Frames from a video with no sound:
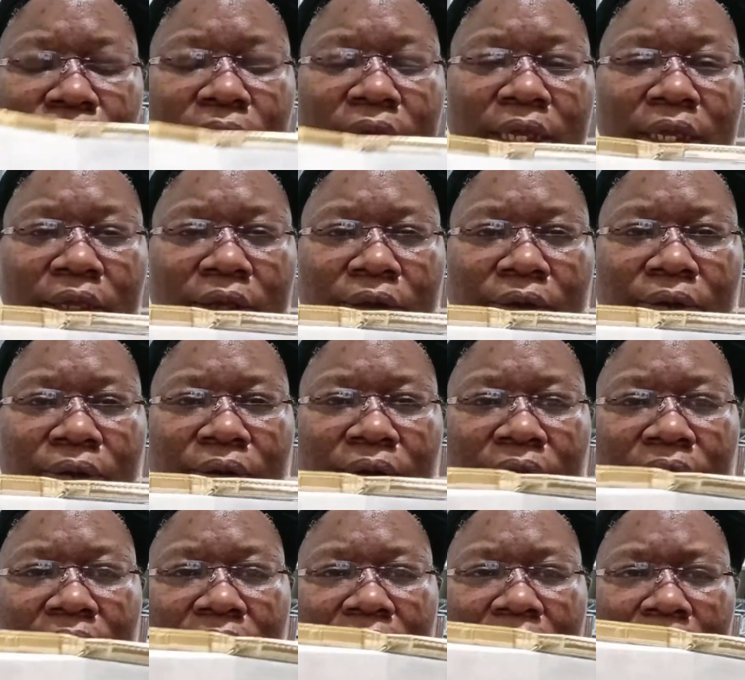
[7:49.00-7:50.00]
here
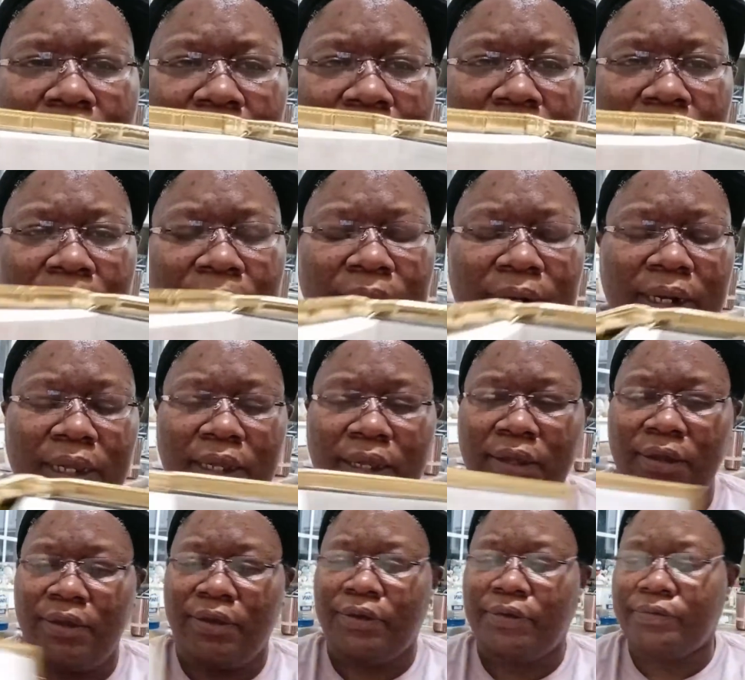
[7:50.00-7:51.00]
and I'm going to put it
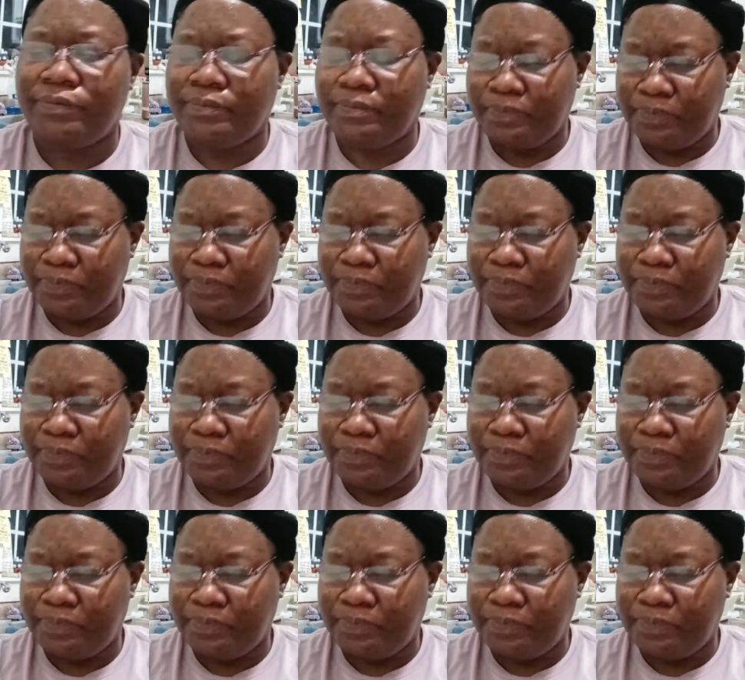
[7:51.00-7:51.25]
here.